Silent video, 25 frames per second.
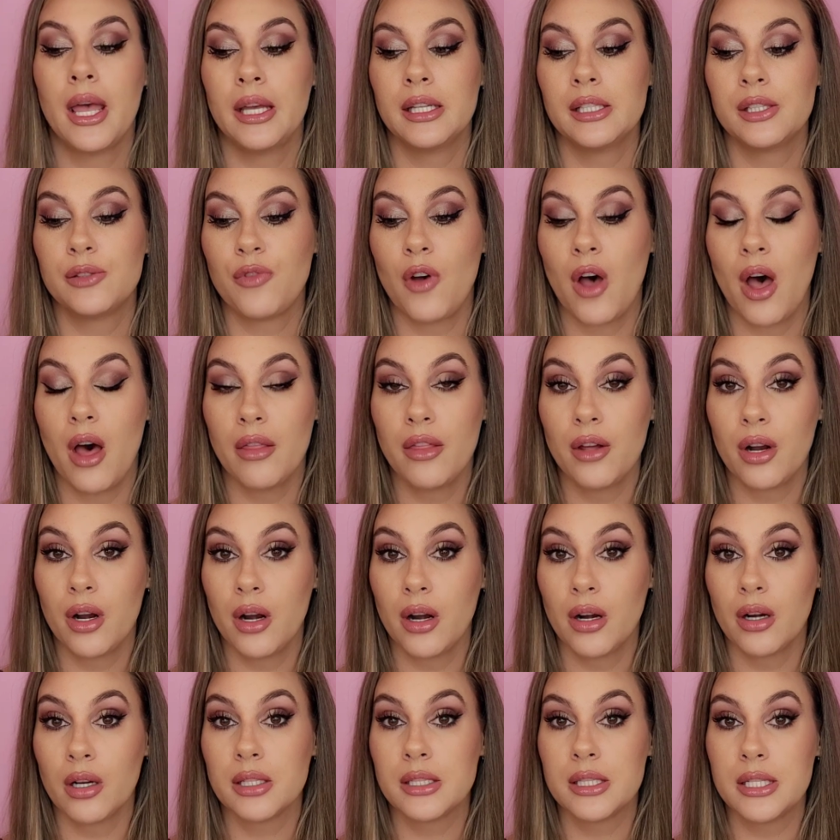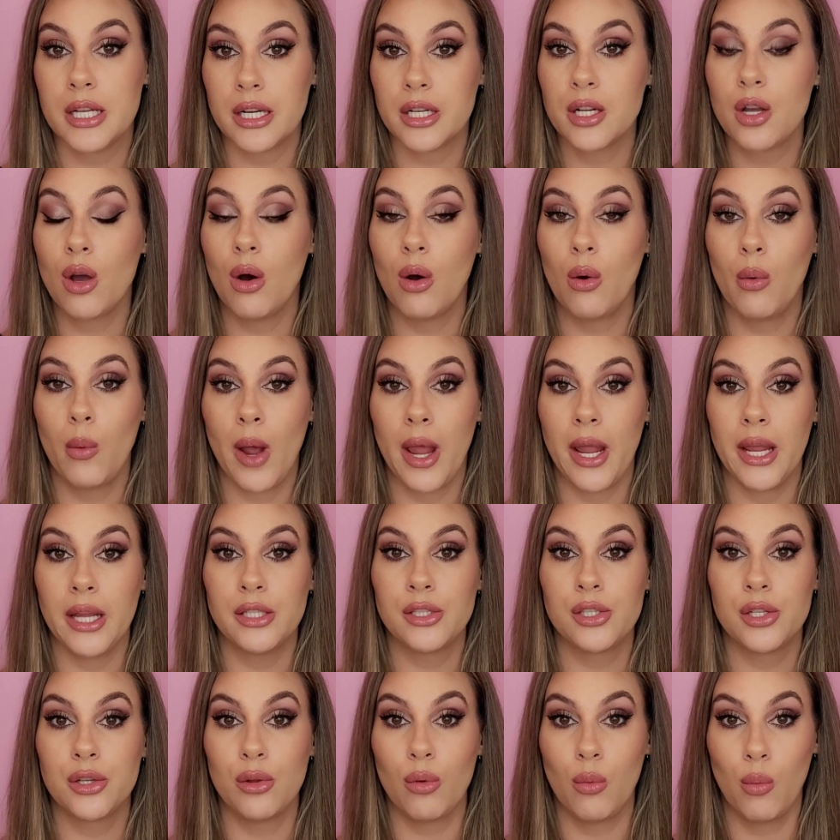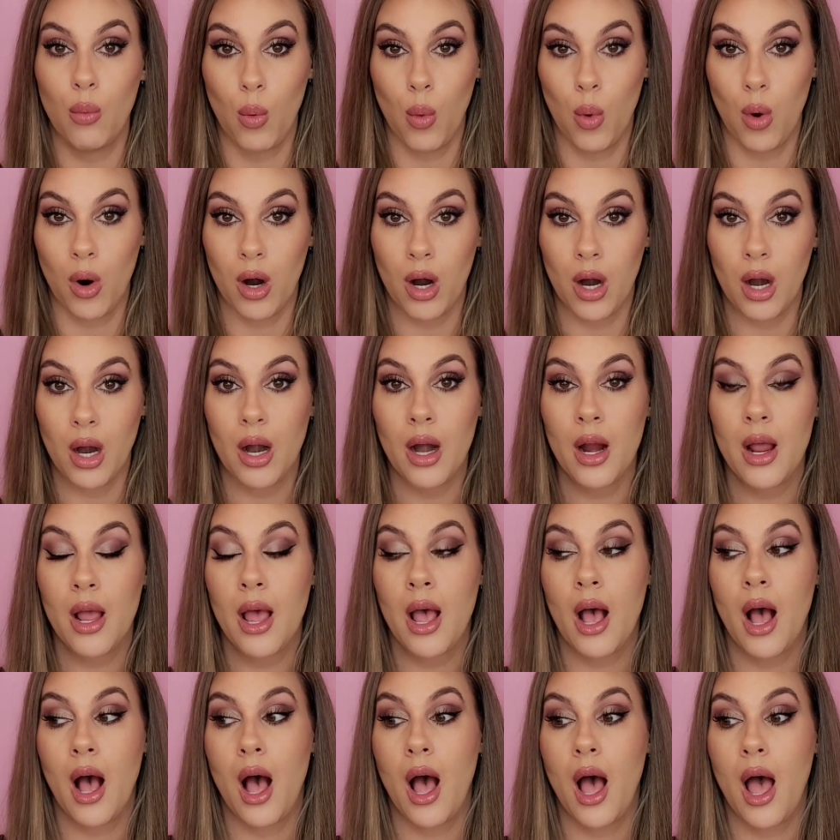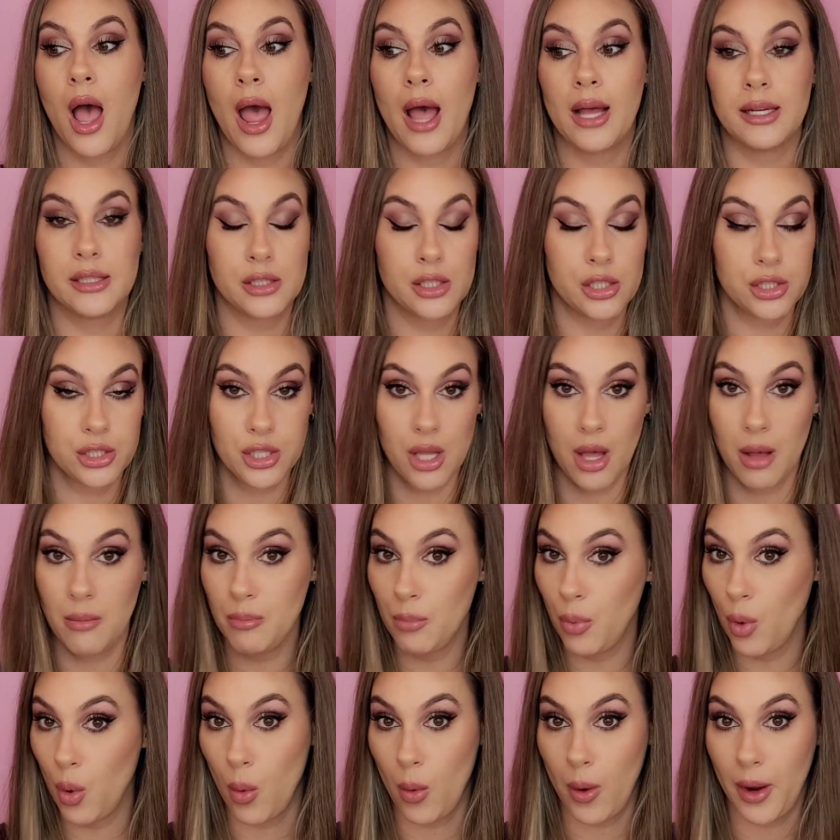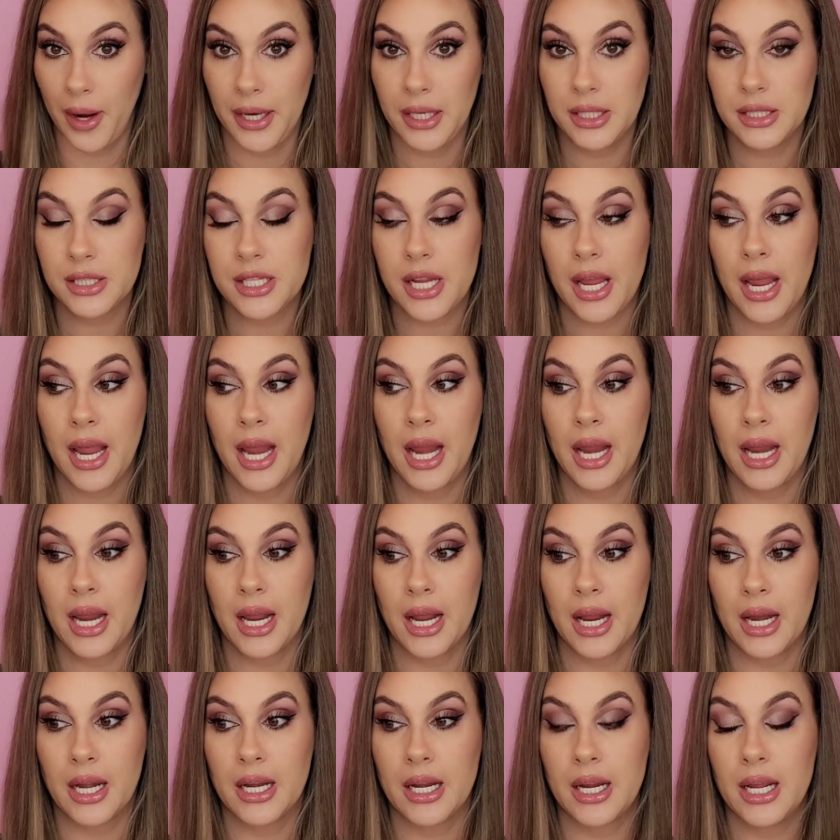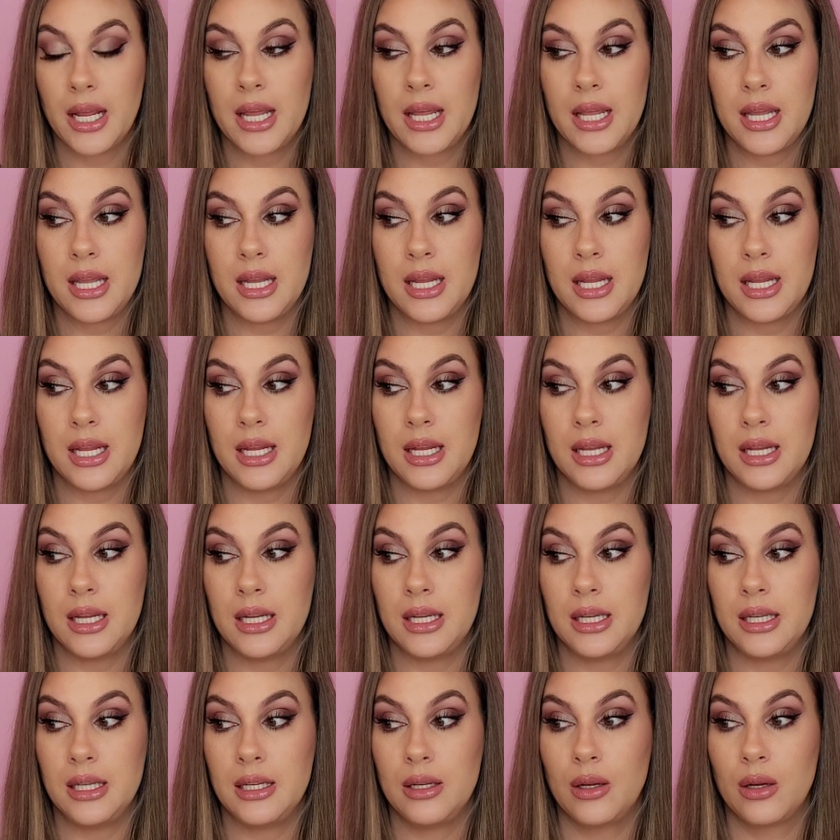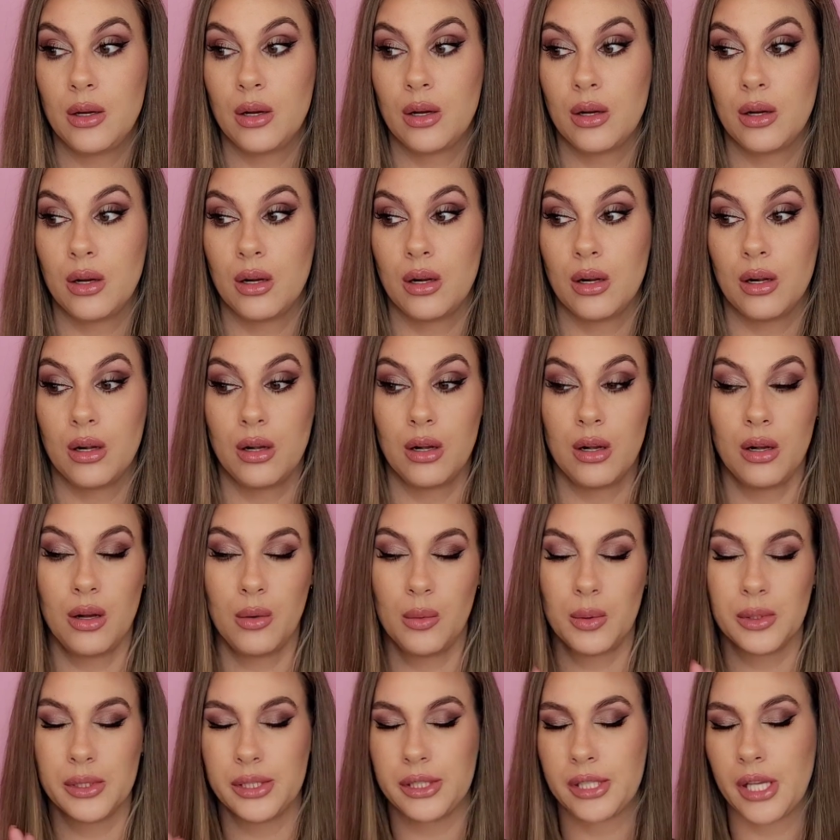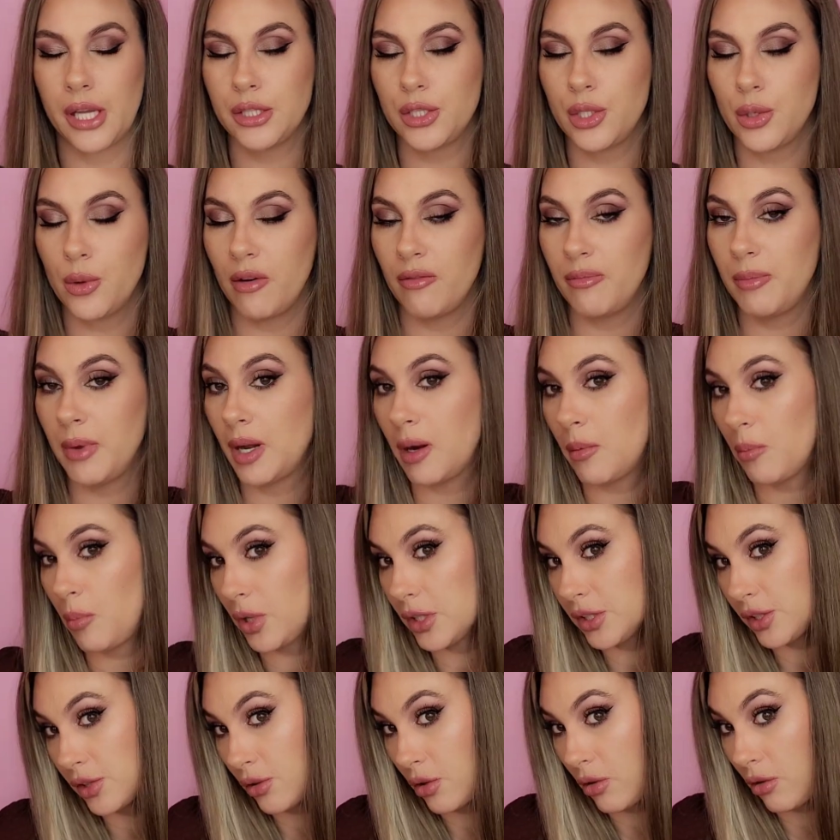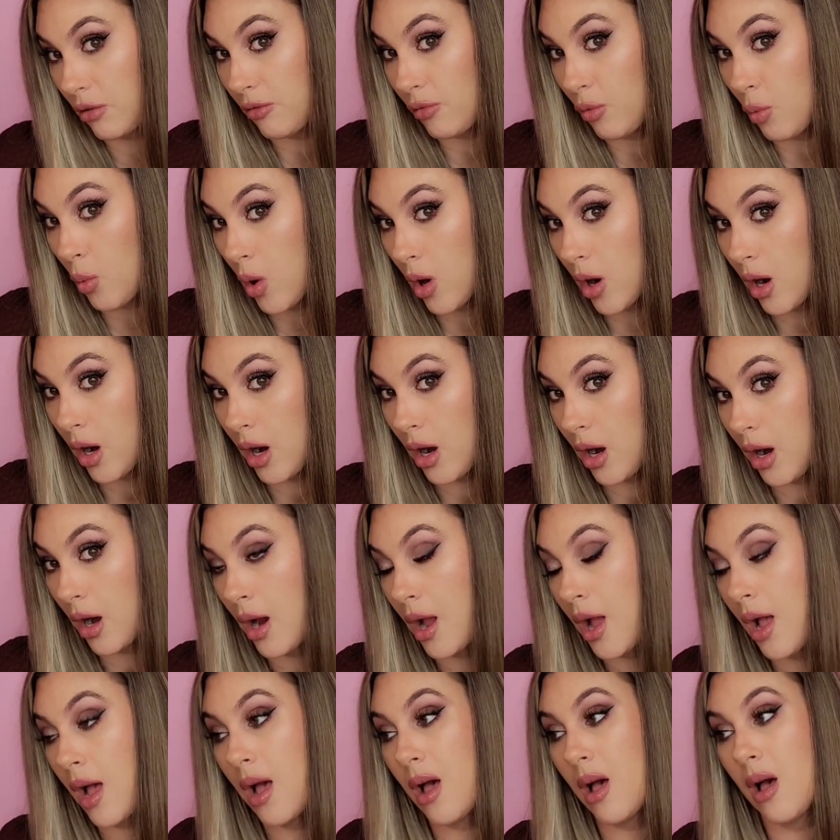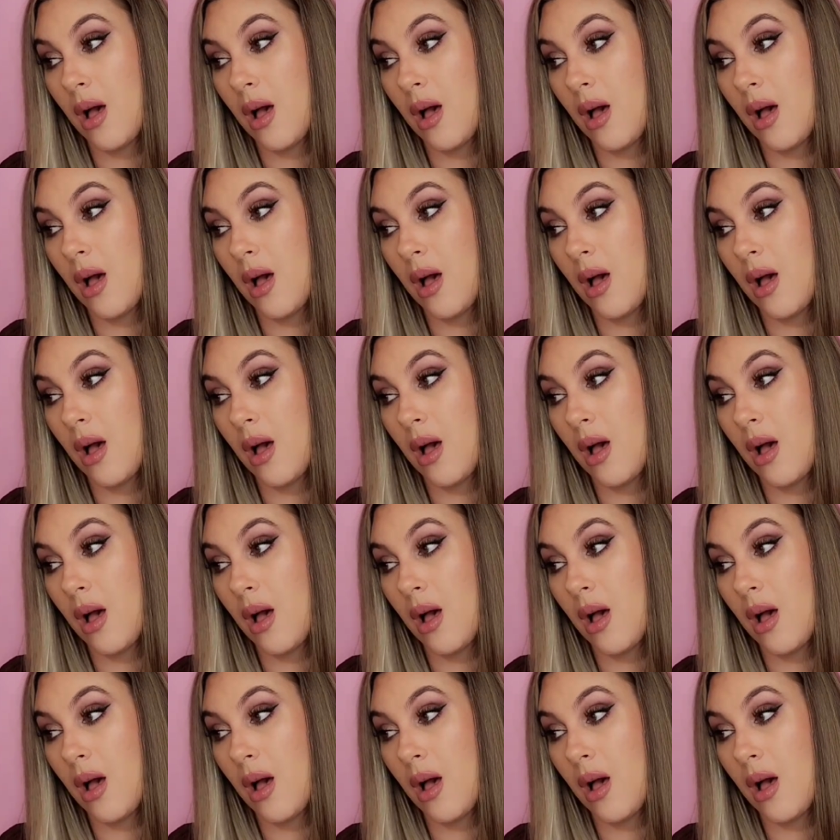His father did go away to the war at some point, and he was said to have been a prisoner of war.